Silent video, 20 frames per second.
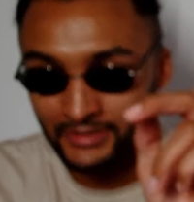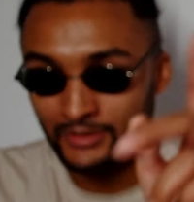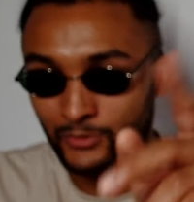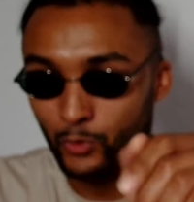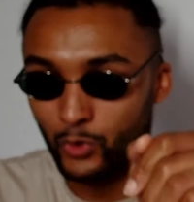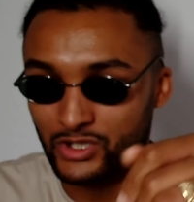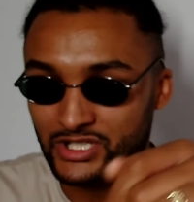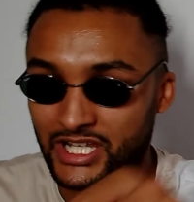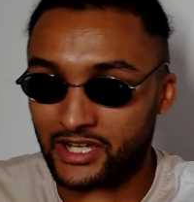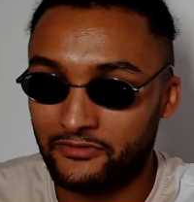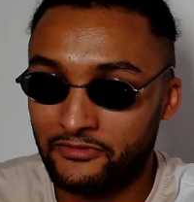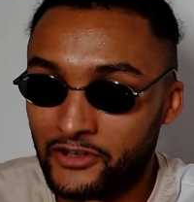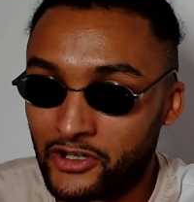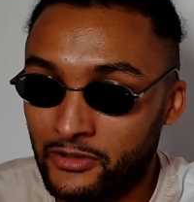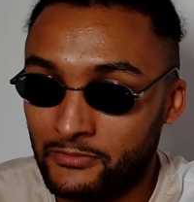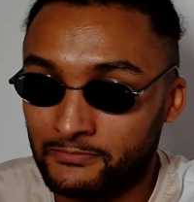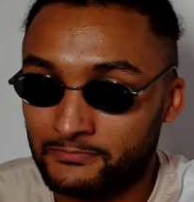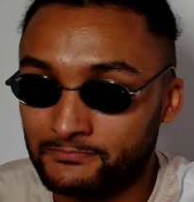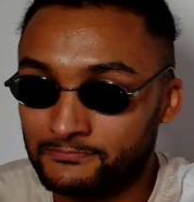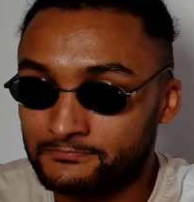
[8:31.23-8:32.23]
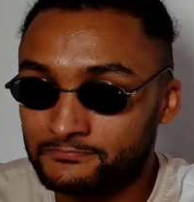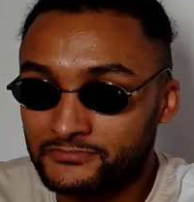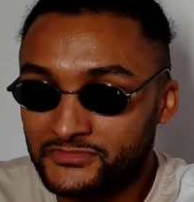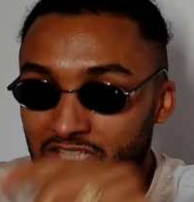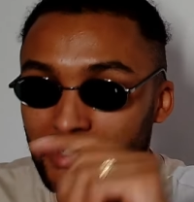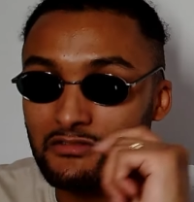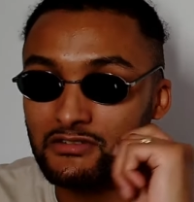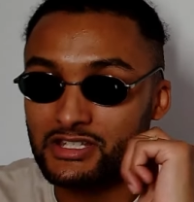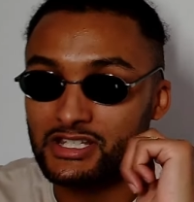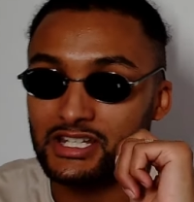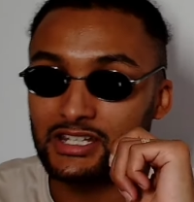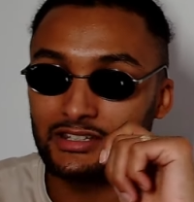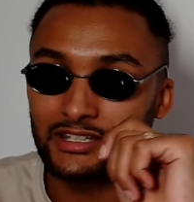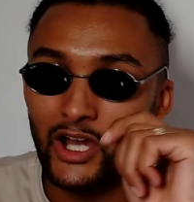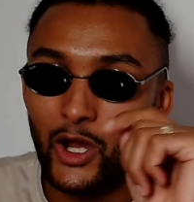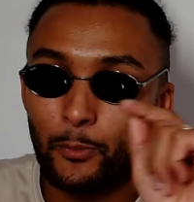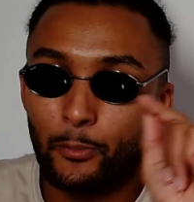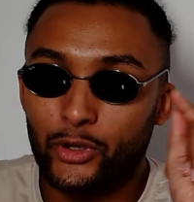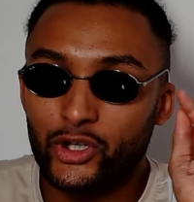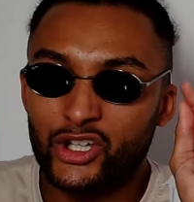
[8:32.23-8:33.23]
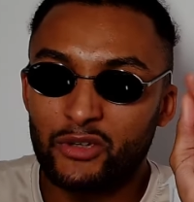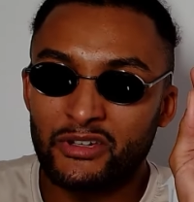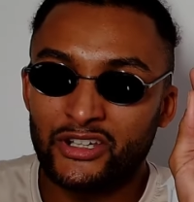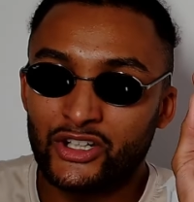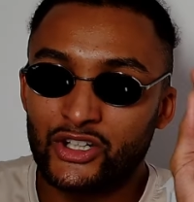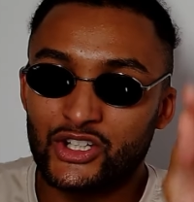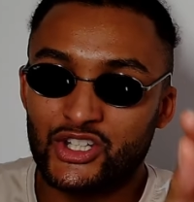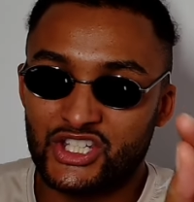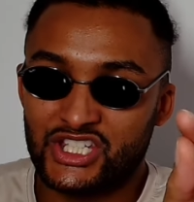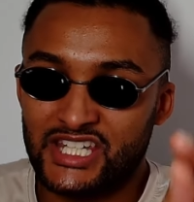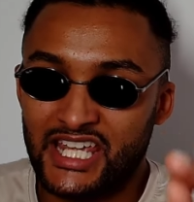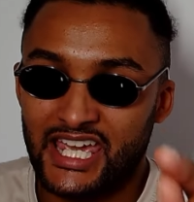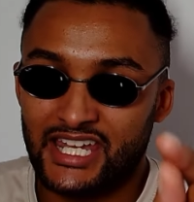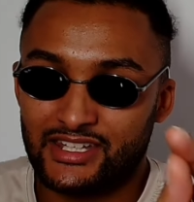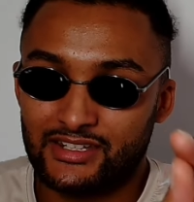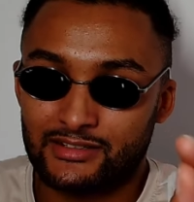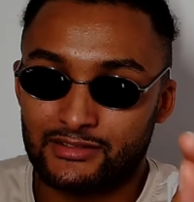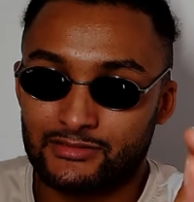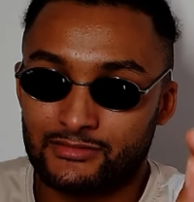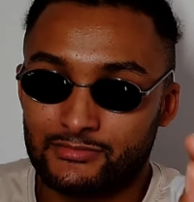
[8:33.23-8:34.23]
Watch that film. Seriously, that'll put you in good stead.